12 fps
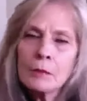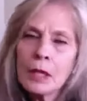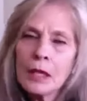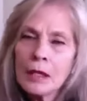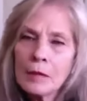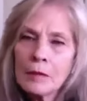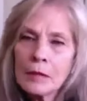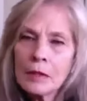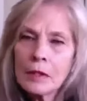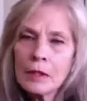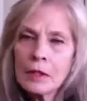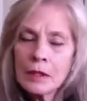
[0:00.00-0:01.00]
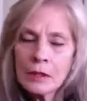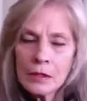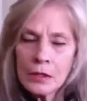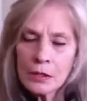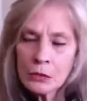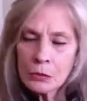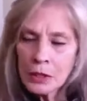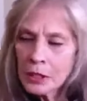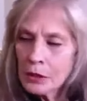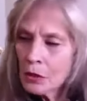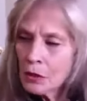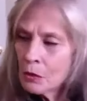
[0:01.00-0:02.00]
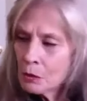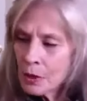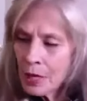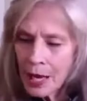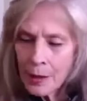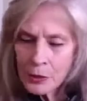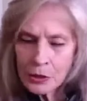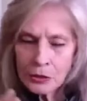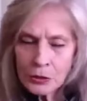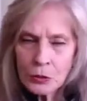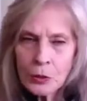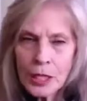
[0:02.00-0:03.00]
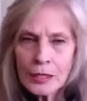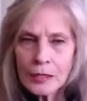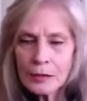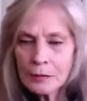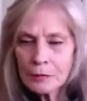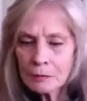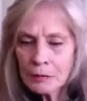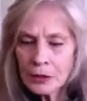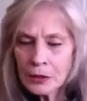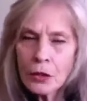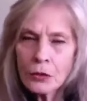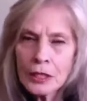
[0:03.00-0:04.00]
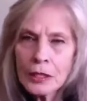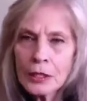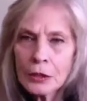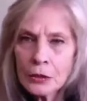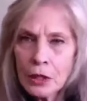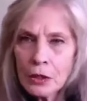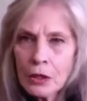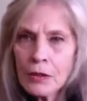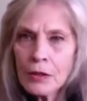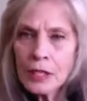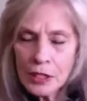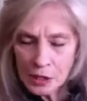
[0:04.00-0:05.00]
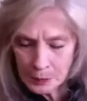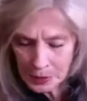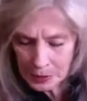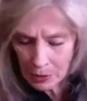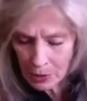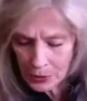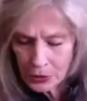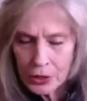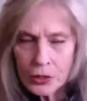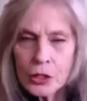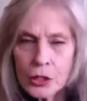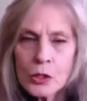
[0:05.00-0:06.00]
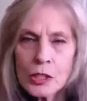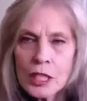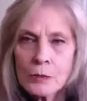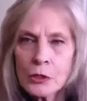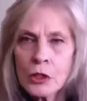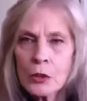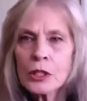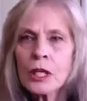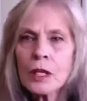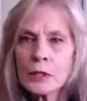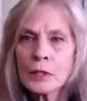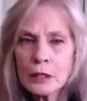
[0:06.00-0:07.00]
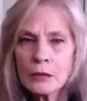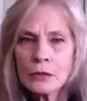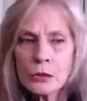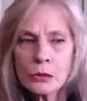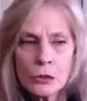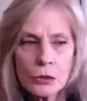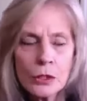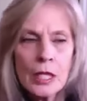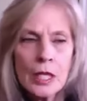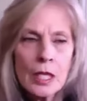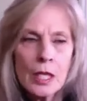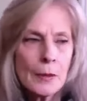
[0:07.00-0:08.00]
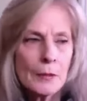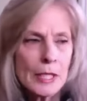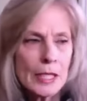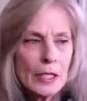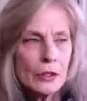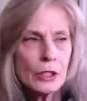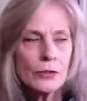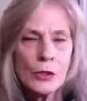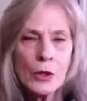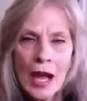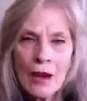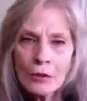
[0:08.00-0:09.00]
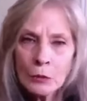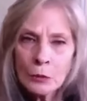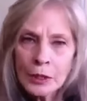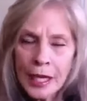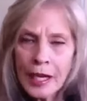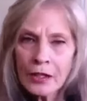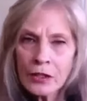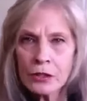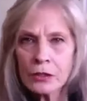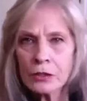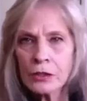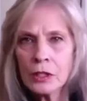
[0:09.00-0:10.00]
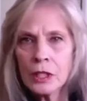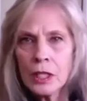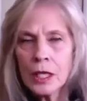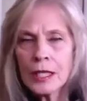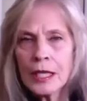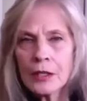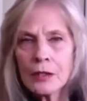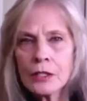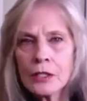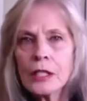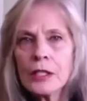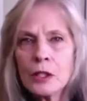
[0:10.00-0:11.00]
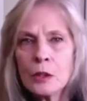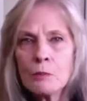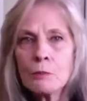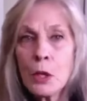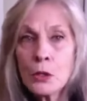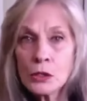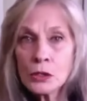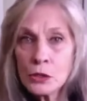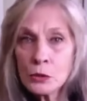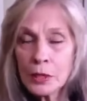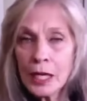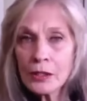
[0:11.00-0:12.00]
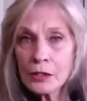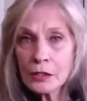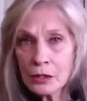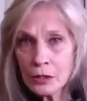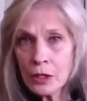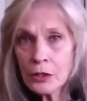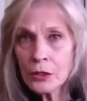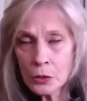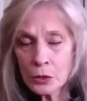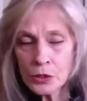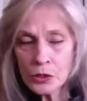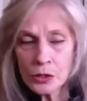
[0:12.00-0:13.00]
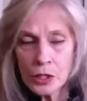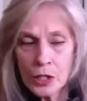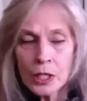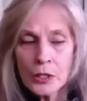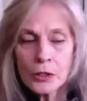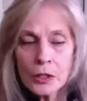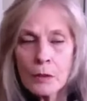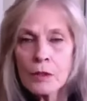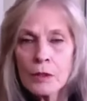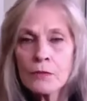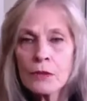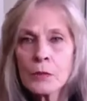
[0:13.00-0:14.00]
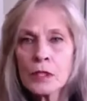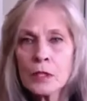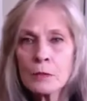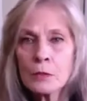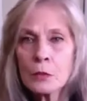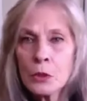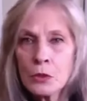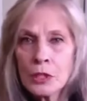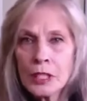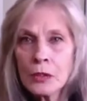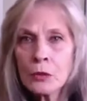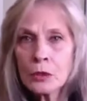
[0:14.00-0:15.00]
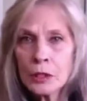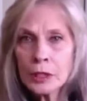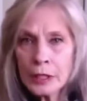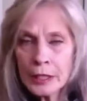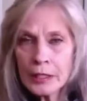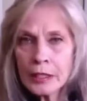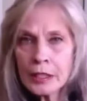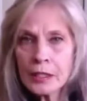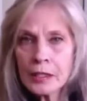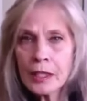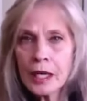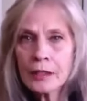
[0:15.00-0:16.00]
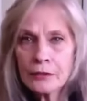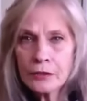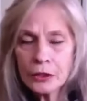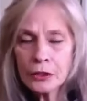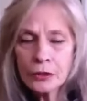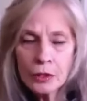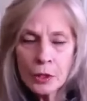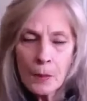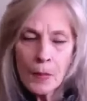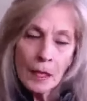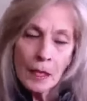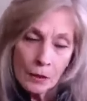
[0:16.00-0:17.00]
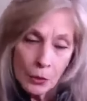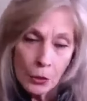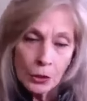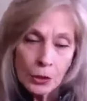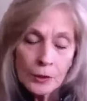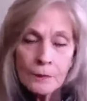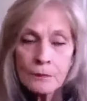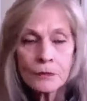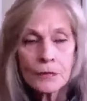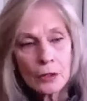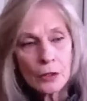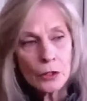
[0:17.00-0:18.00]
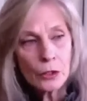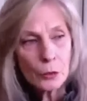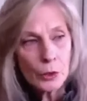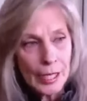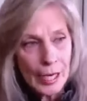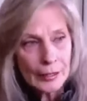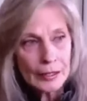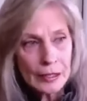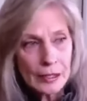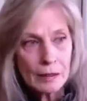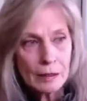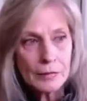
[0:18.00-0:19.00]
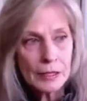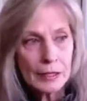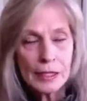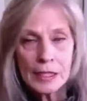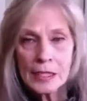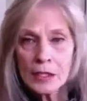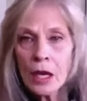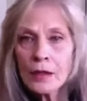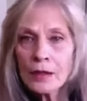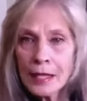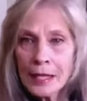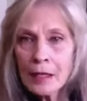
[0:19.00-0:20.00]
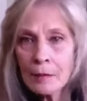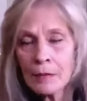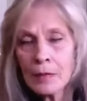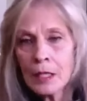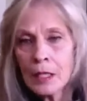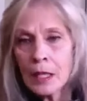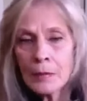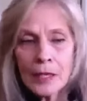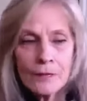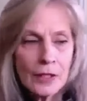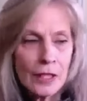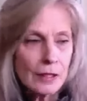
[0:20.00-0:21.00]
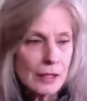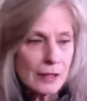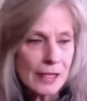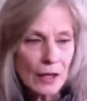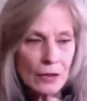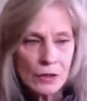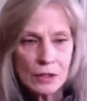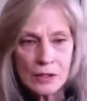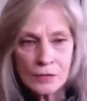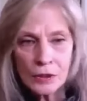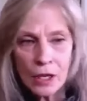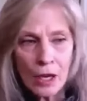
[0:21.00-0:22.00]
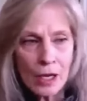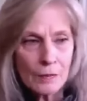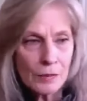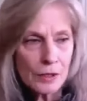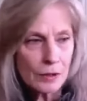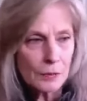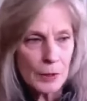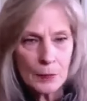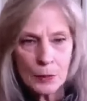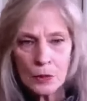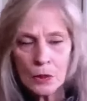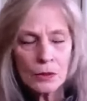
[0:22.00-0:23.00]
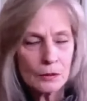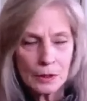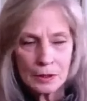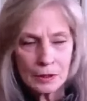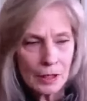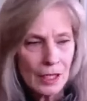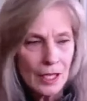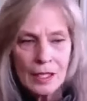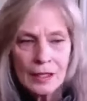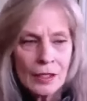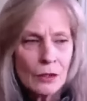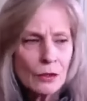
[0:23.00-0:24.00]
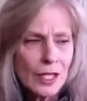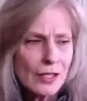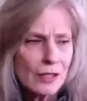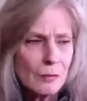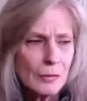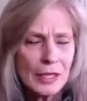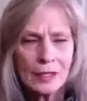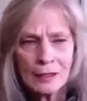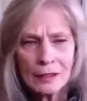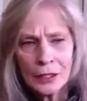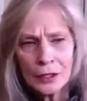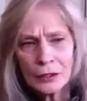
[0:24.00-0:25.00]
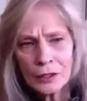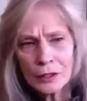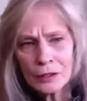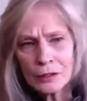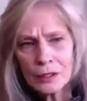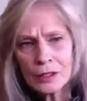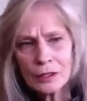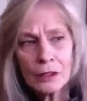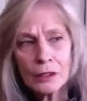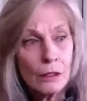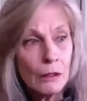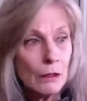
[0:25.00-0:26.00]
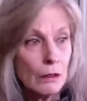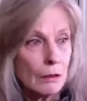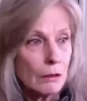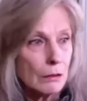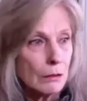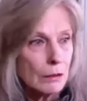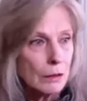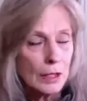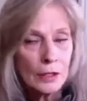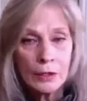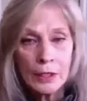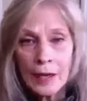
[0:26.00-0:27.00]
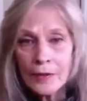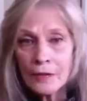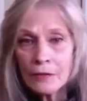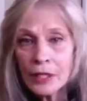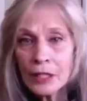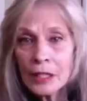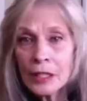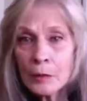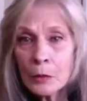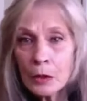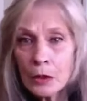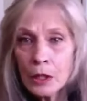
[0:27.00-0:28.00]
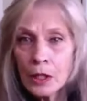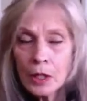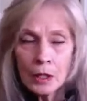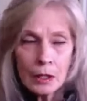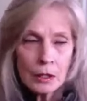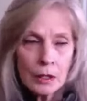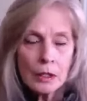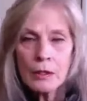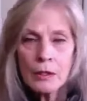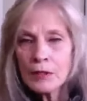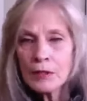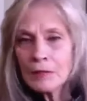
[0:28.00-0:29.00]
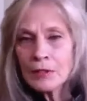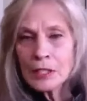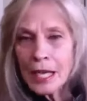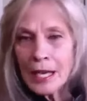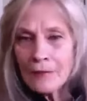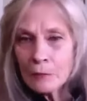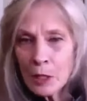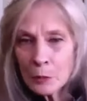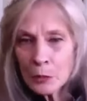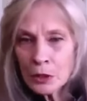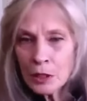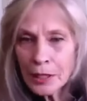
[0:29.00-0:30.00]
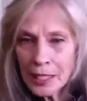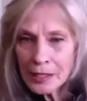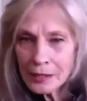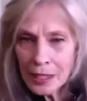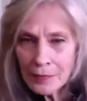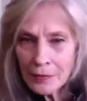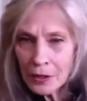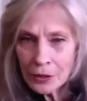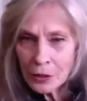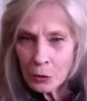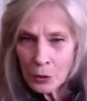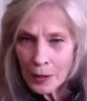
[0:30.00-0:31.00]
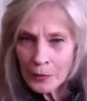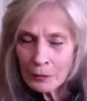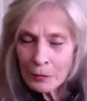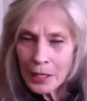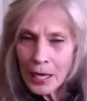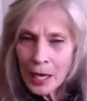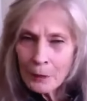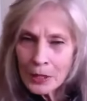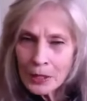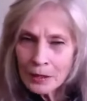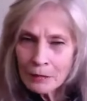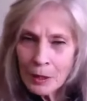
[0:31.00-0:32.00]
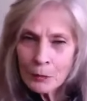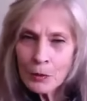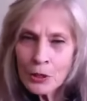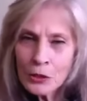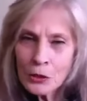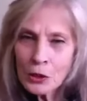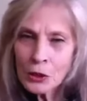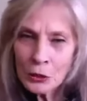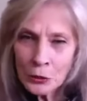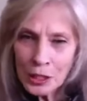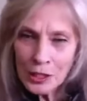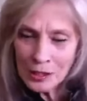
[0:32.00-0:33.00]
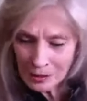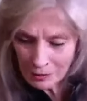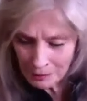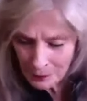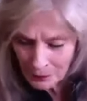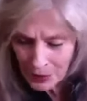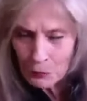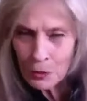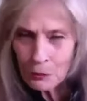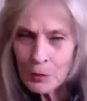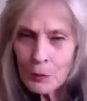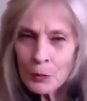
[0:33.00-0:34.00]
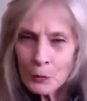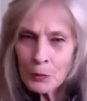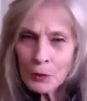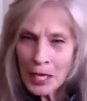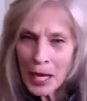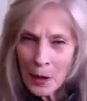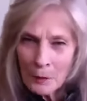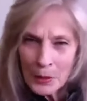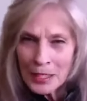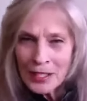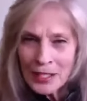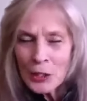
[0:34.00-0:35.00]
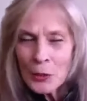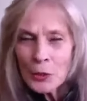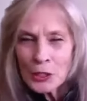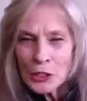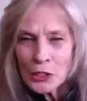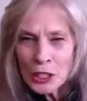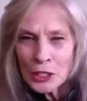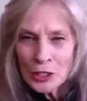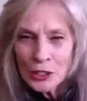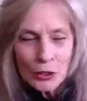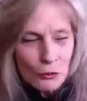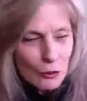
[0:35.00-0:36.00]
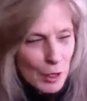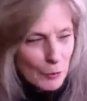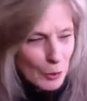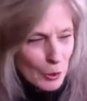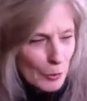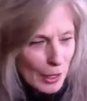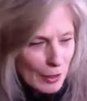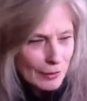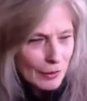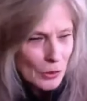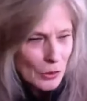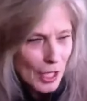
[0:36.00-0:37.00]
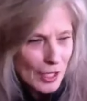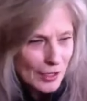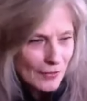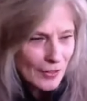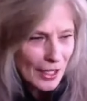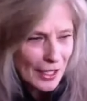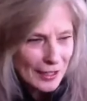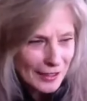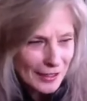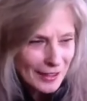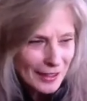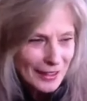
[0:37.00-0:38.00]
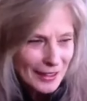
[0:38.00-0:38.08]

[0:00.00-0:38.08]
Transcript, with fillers: you know, so there's really no absolute way to be totally clear on all this. But all you can do is keep showing up, telling the truth. But I'm telling you, if you have a reaction, I guarantee you, most of those reactions are not yours. They're coming from some wounding or an entity inside of you, or, you know, you're reacting to something that is not them. I mean, I've done this thousands of times. People, they don't like somebody, clear, clear, clear. Oh, they don't have that feeling anymore. You know, even Dave, remember in class, Dave, and all the crap that would happen, and remember we do clearings and remember what would happen? Anything you want to share that you remember about those kinds of things?